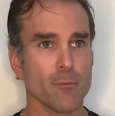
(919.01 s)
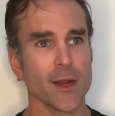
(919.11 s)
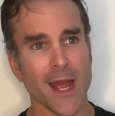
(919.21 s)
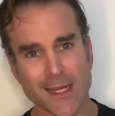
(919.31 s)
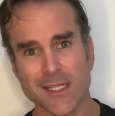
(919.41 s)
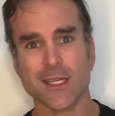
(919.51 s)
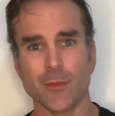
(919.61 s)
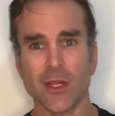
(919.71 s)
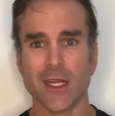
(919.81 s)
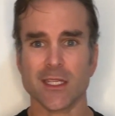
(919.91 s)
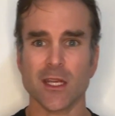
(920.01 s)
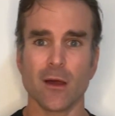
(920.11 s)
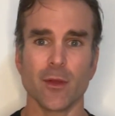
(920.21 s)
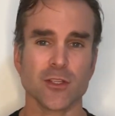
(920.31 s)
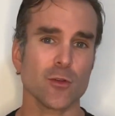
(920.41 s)
but I had to simulate
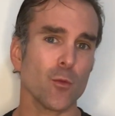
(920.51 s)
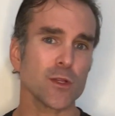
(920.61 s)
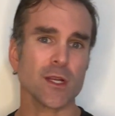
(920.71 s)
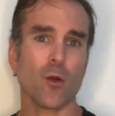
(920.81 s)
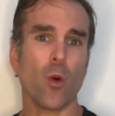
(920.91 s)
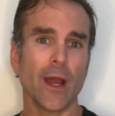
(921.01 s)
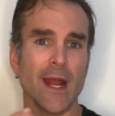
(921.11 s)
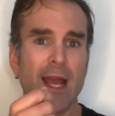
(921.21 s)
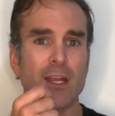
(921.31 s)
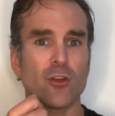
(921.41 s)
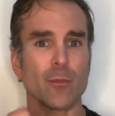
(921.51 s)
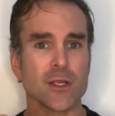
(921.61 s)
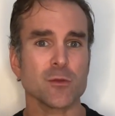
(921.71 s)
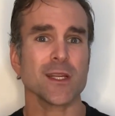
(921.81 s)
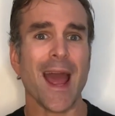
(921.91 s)
some, and so it wasn't quite accurate, but
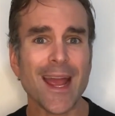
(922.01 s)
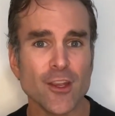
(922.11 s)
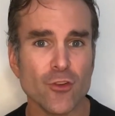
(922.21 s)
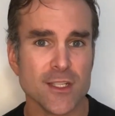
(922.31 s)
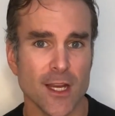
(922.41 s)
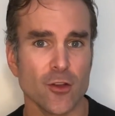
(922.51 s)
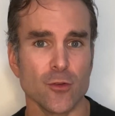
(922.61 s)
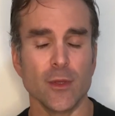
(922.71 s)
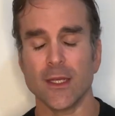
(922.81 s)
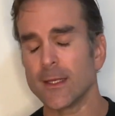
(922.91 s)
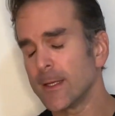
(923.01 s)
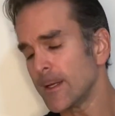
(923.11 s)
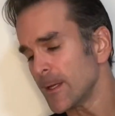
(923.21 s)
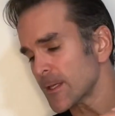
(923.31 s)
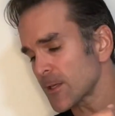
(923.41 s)
it was as accurate as I could be.
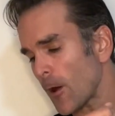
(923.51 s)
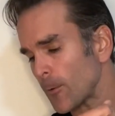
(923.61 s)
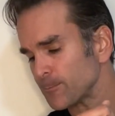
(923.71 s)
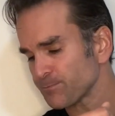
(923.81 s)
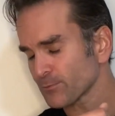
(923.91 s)
So